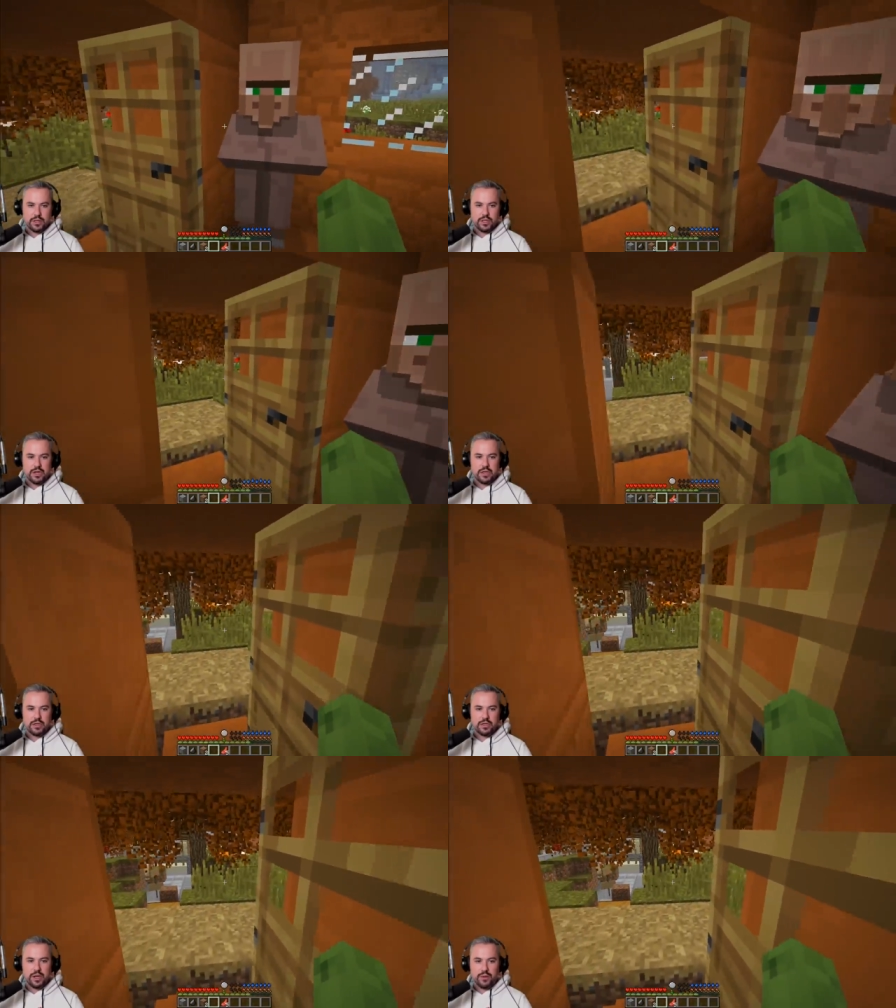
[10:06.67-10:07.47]
you, no.
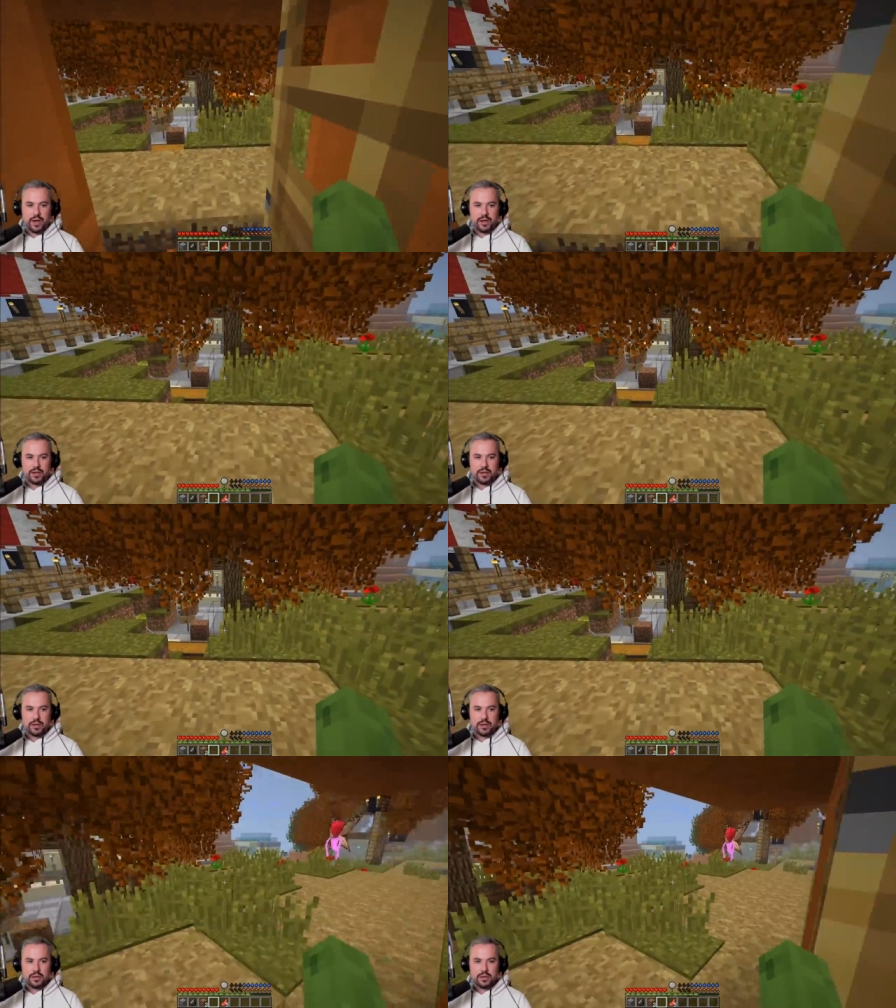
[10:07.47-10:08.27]
You sorry, know what? I meant
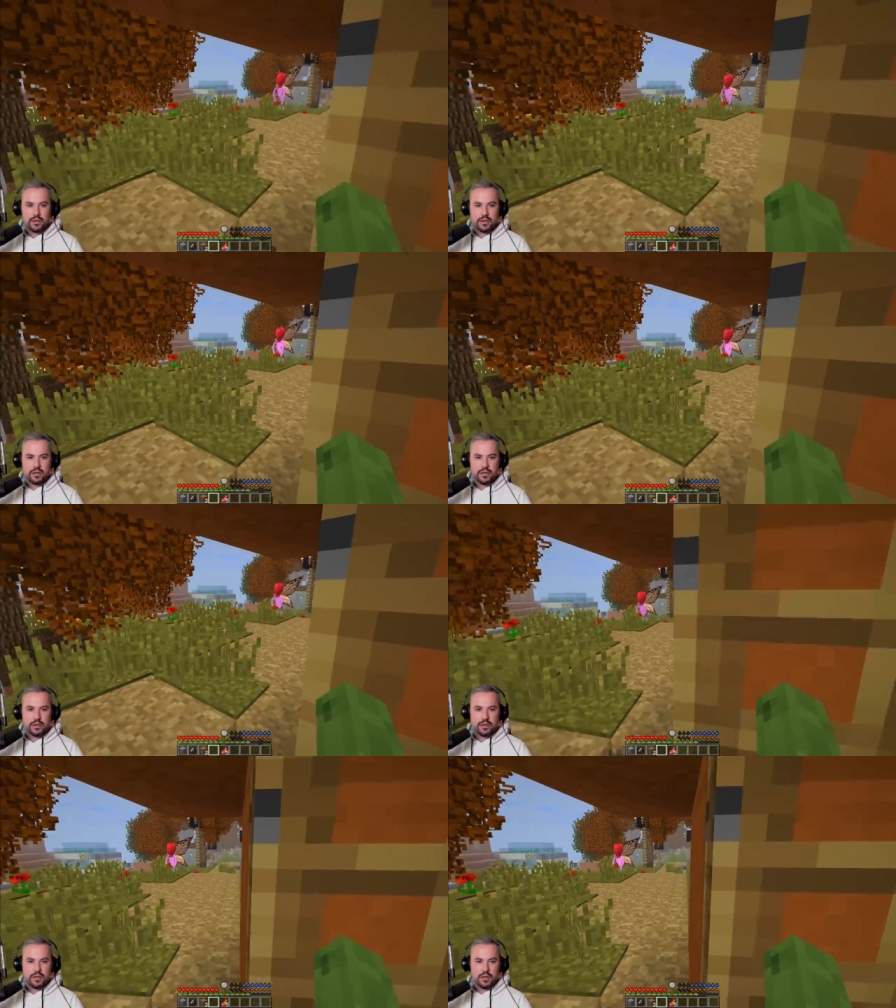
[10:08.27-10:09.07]
wooden.
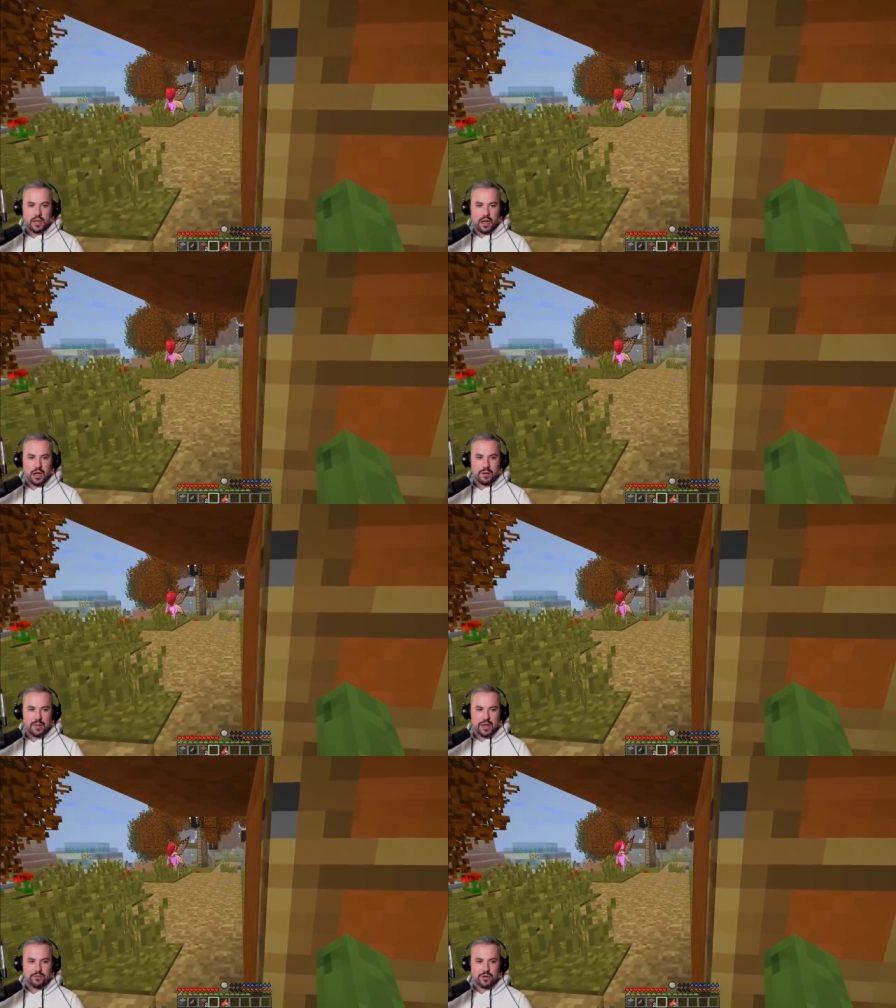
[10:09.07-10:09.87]
I
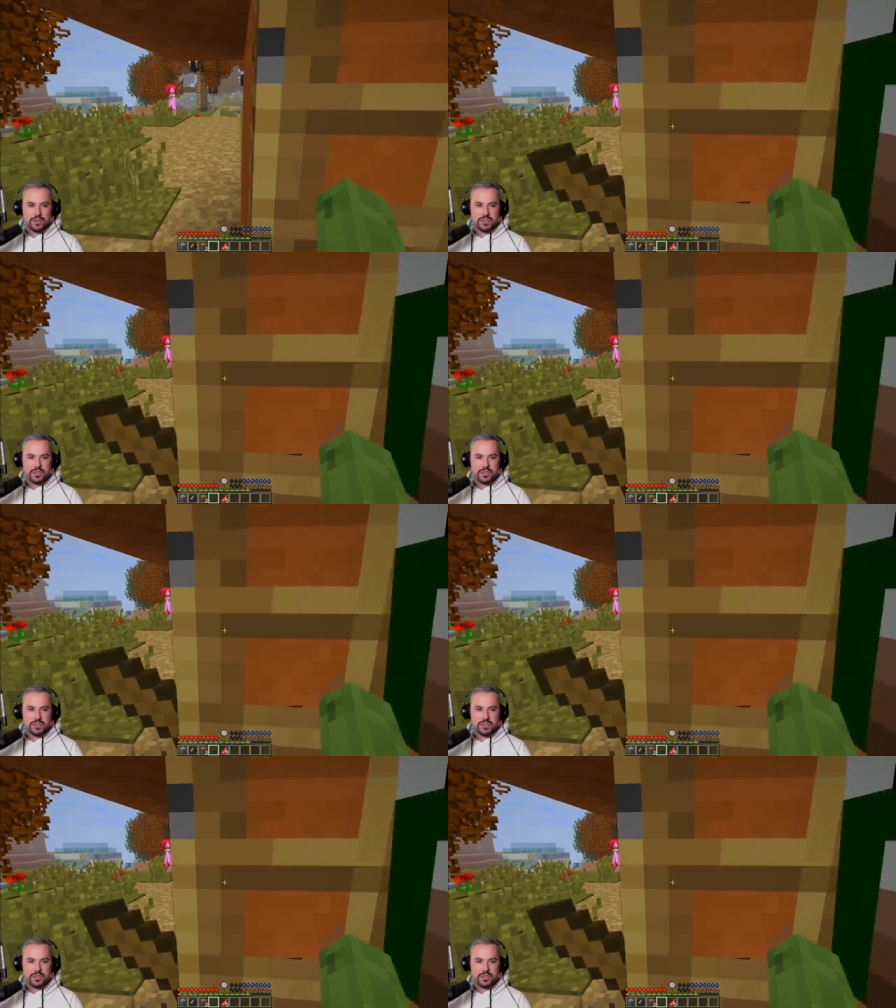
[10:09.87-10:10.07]
might run okay, to